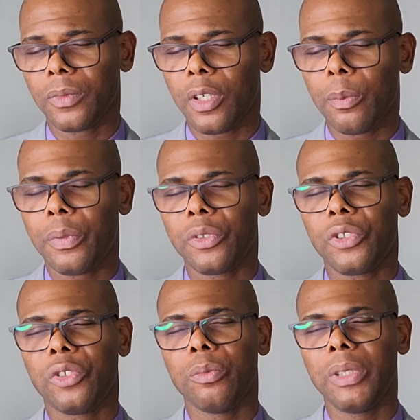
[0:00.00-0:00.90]
Help
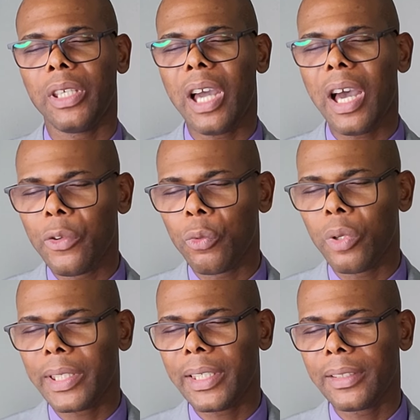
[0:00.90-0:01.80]
us to be
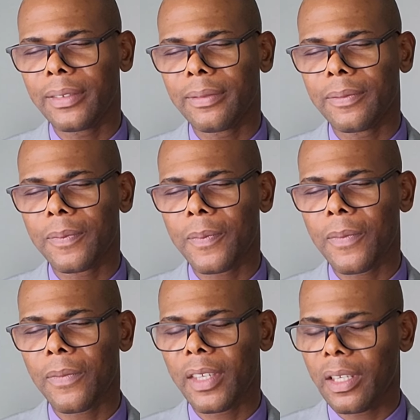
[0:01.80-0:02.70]
hardworking.
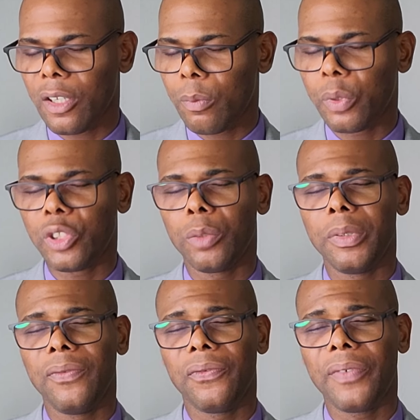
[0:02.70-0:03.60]
Help us to
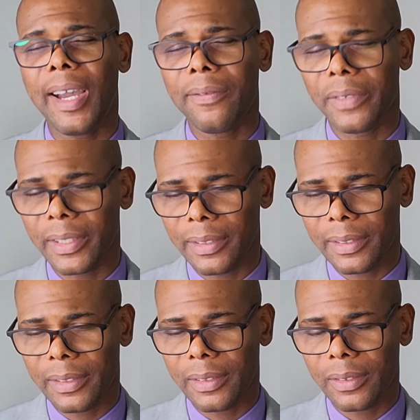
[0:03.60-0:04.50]
be
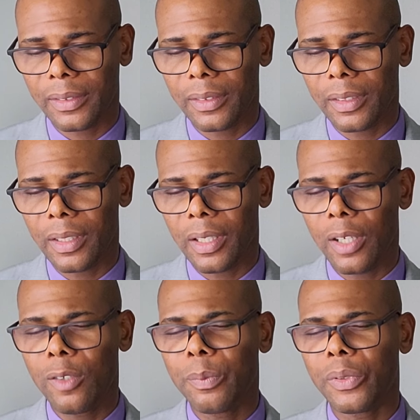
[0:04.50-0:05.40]
fervent.
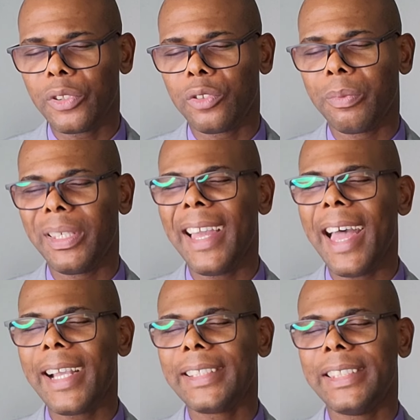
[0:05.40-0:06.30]
Help us to be
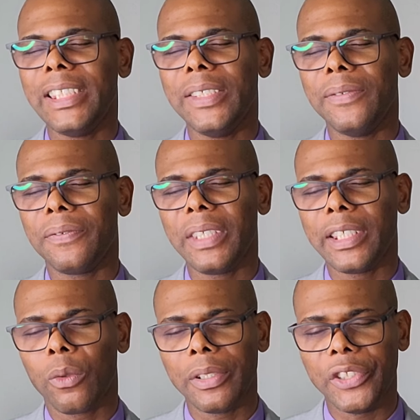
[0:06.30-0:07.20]
active
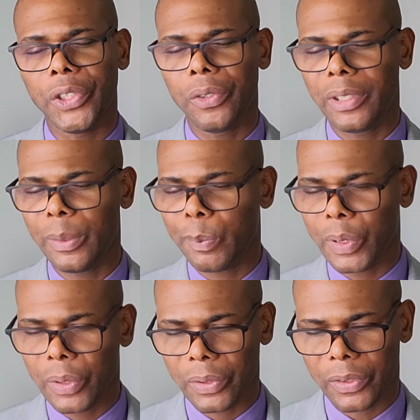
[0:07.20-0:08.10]
in our duty
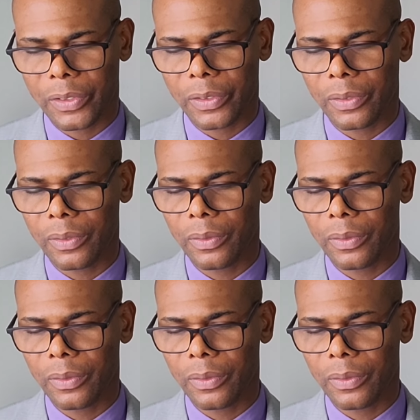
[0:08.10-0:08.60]
posts.